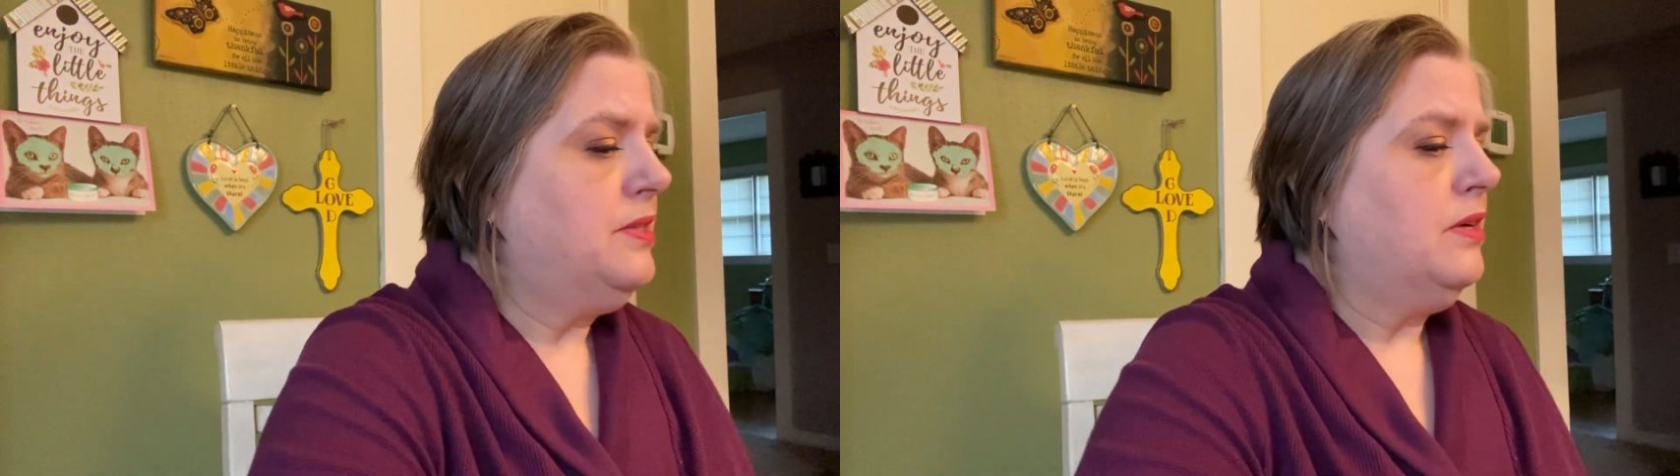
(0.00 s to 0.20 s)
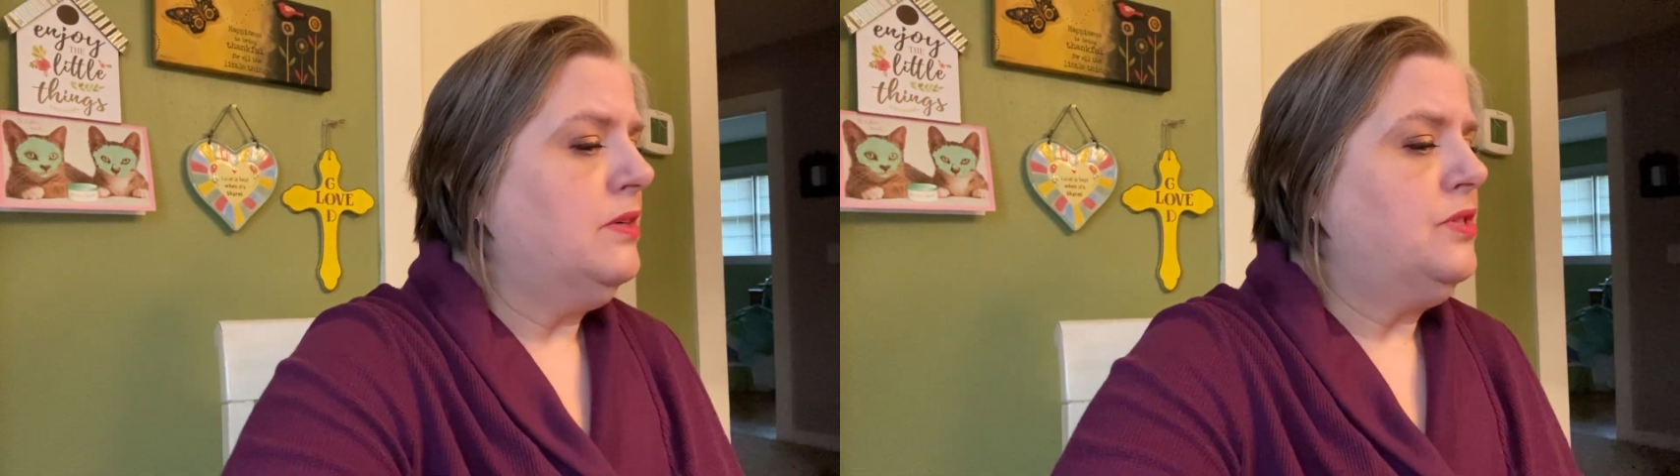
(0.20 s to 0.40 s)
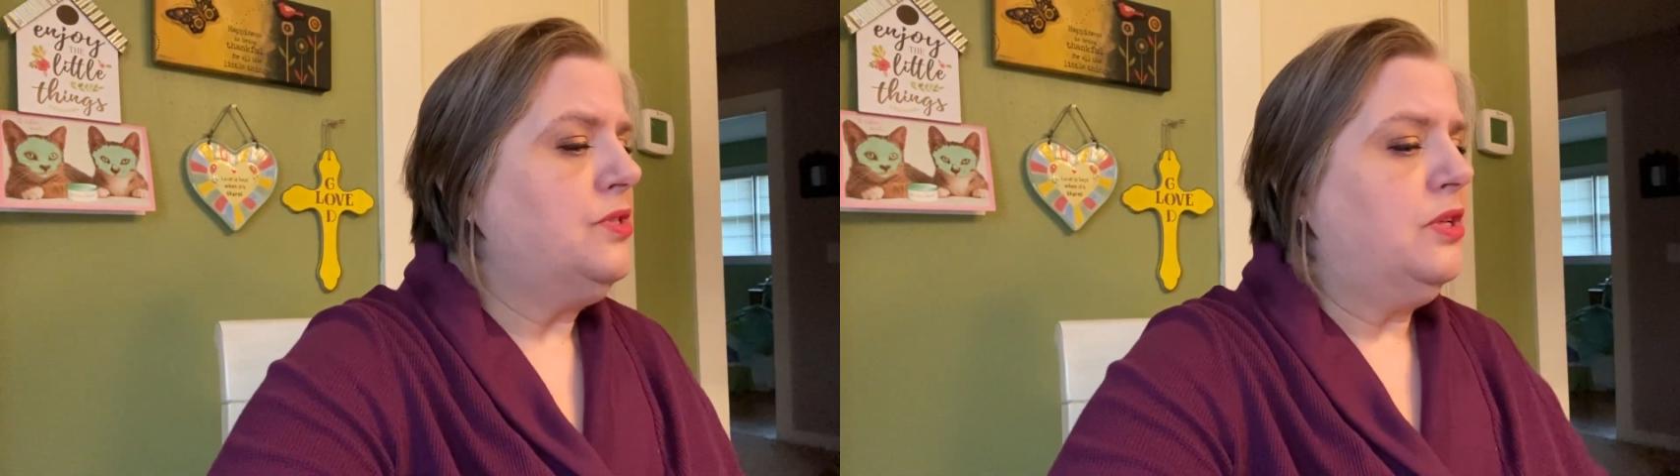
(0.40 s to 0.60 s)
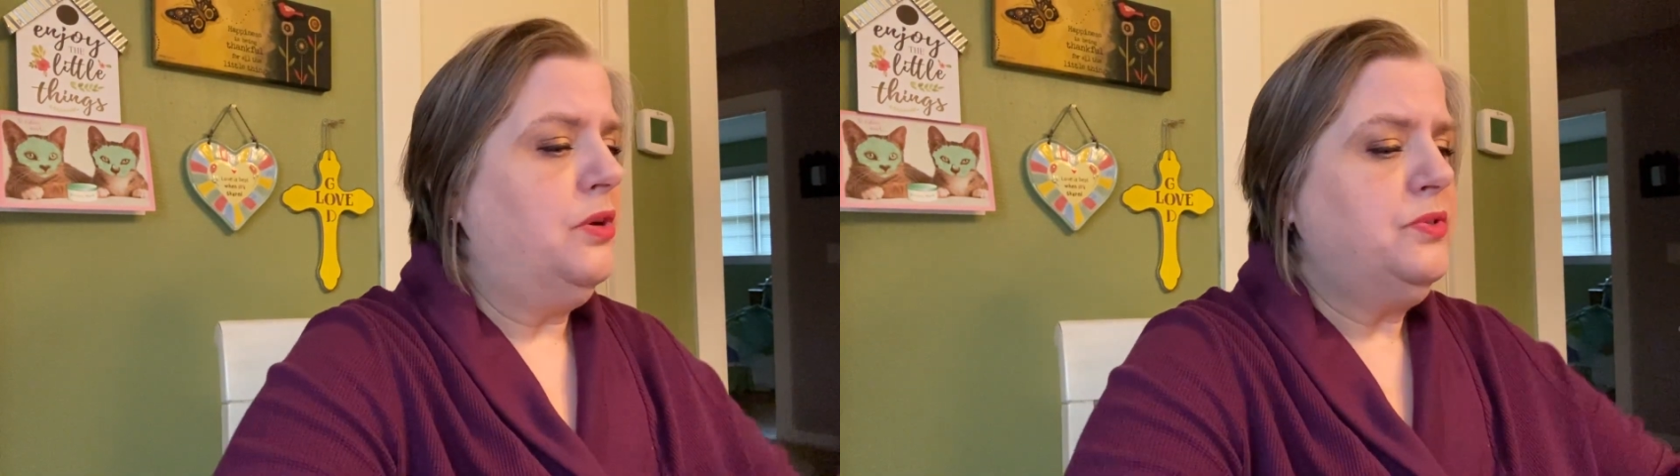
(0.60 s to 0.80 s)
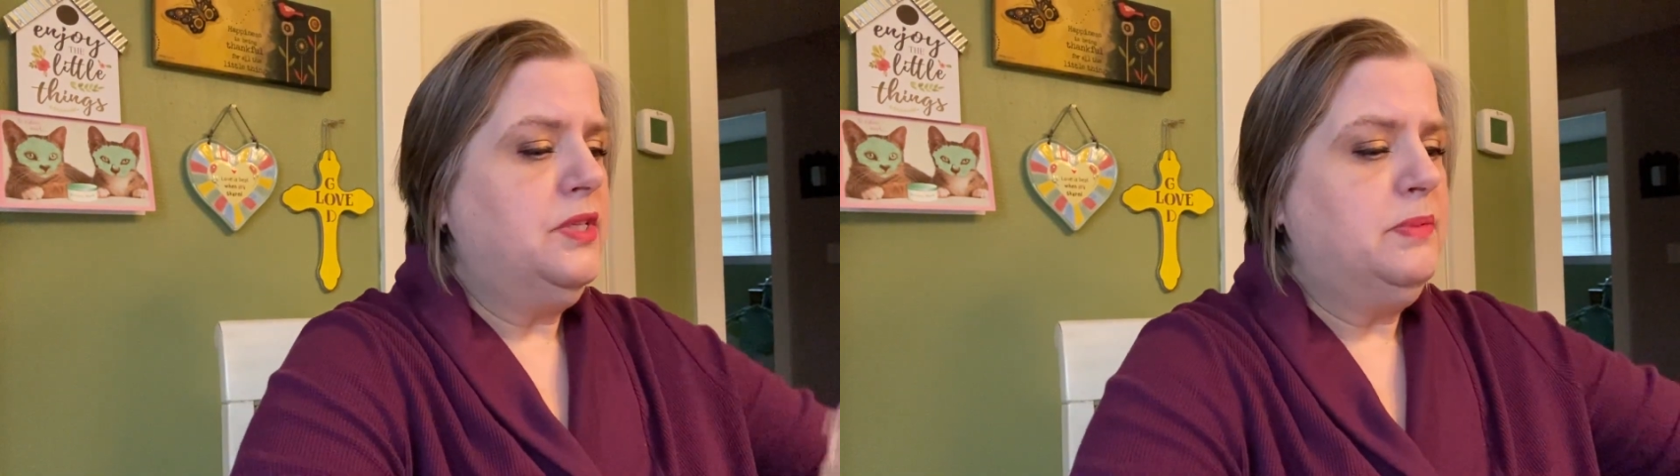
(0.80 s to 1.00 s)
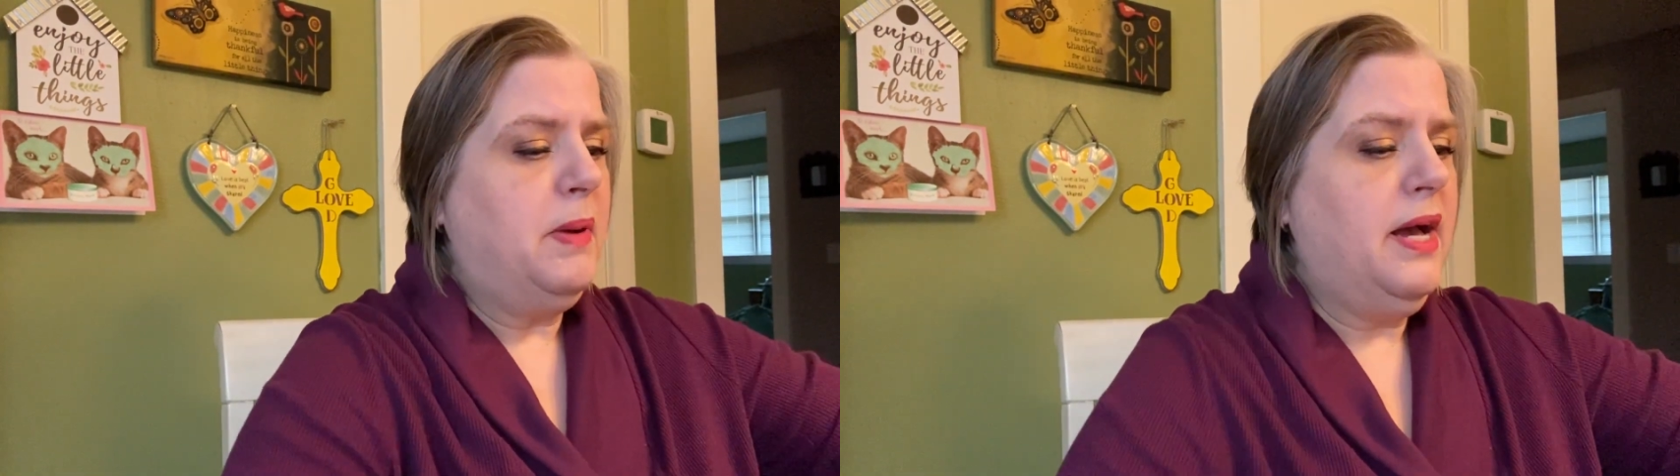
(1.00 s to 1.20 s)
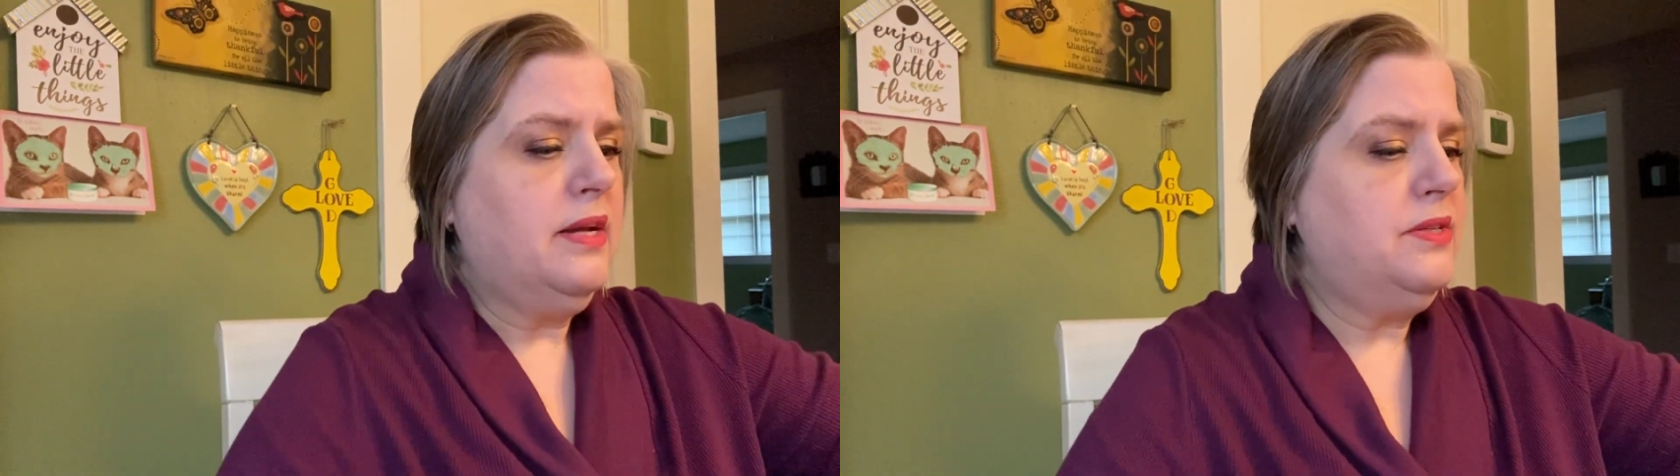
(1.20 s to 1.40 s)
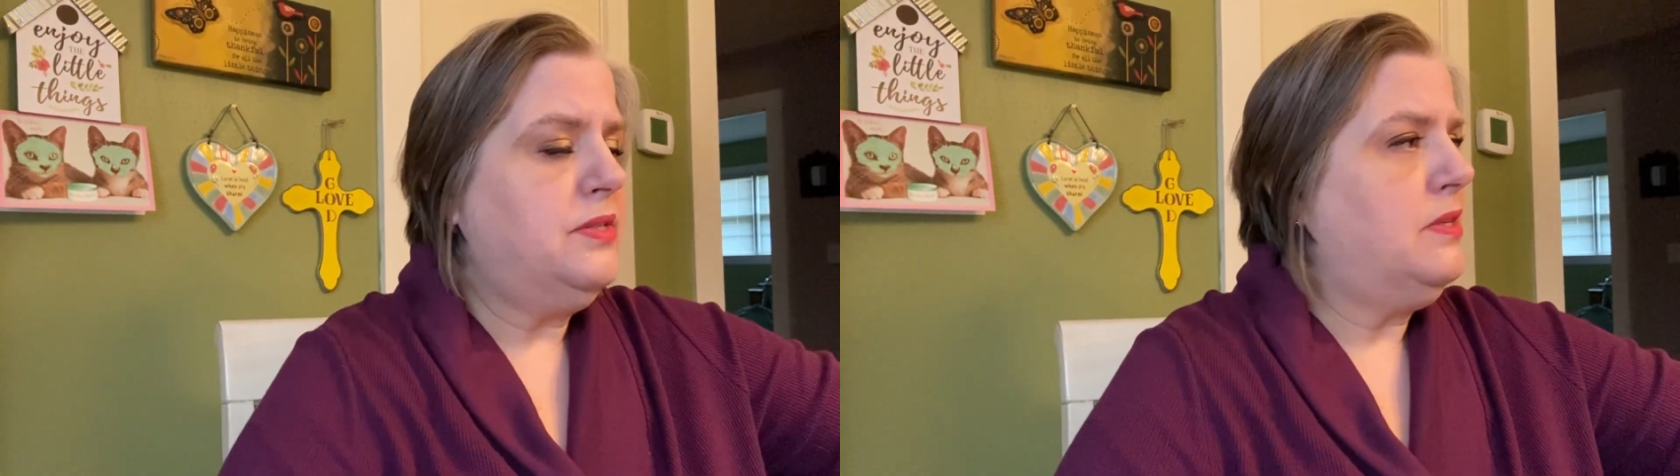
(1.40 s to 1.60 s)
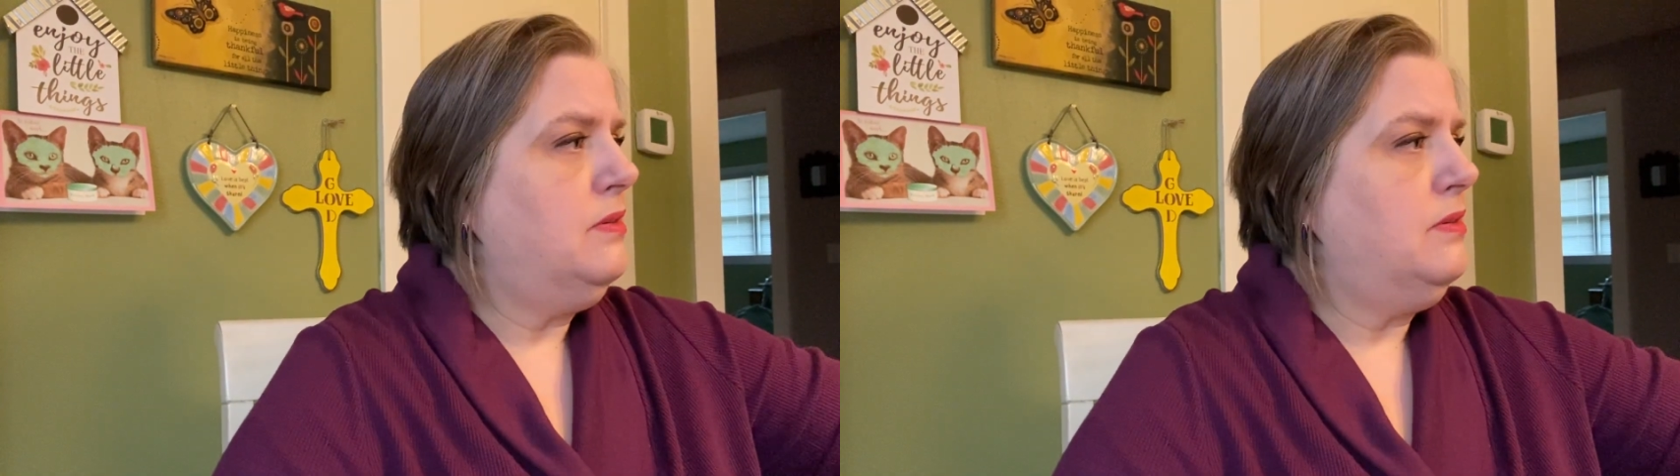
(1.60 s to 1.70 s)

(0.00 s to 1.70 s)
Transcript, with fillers: here is just close this box.